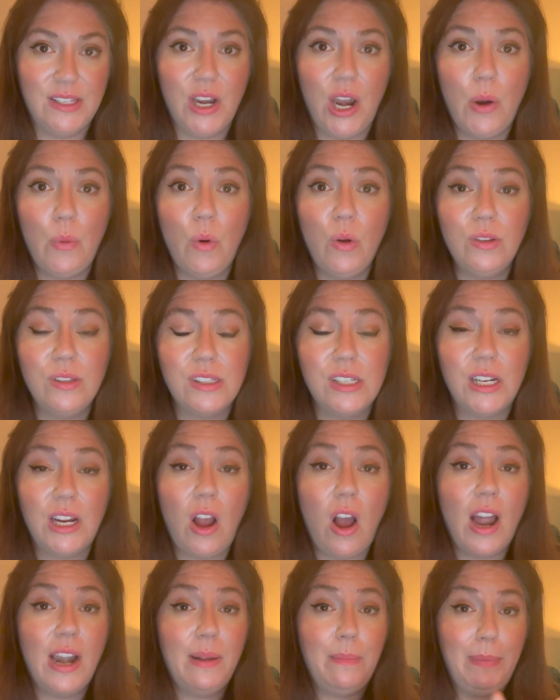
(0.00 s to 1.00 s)
And I want to
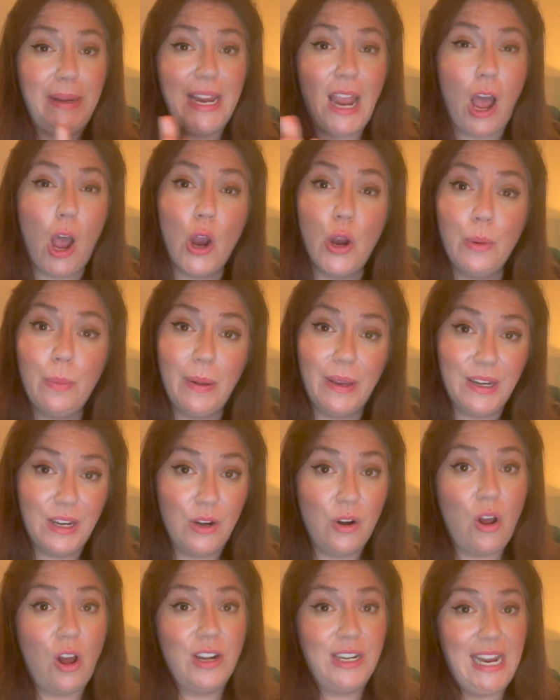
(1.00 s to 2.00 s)
kind of be open and
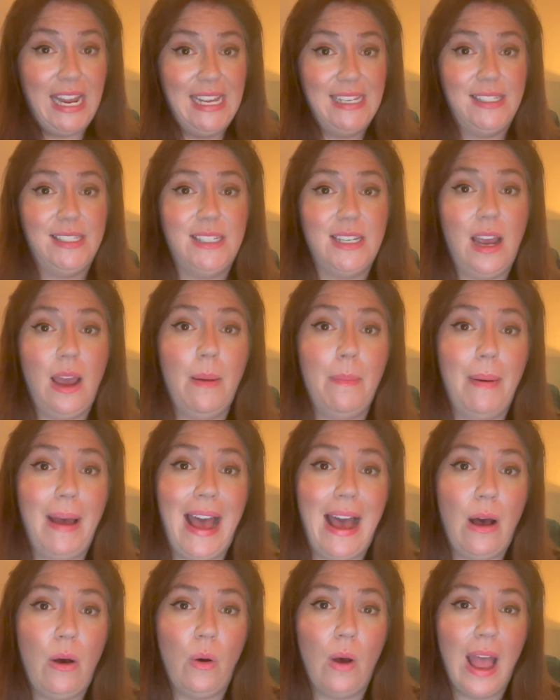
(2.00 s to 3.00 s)
honest
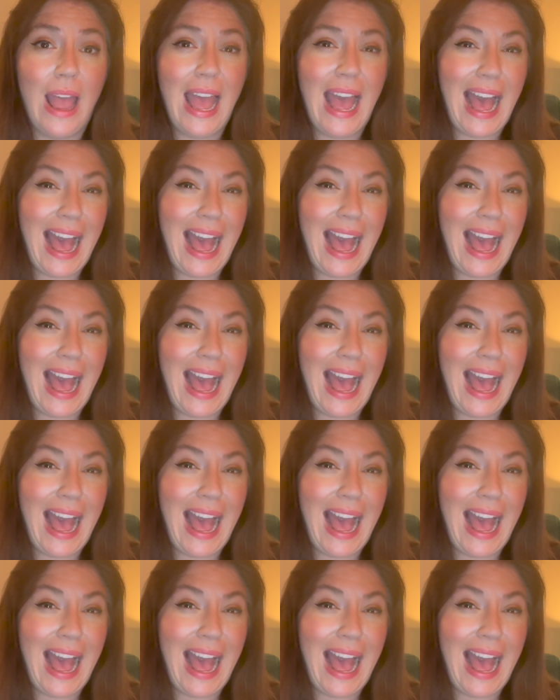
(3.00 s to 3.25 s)
about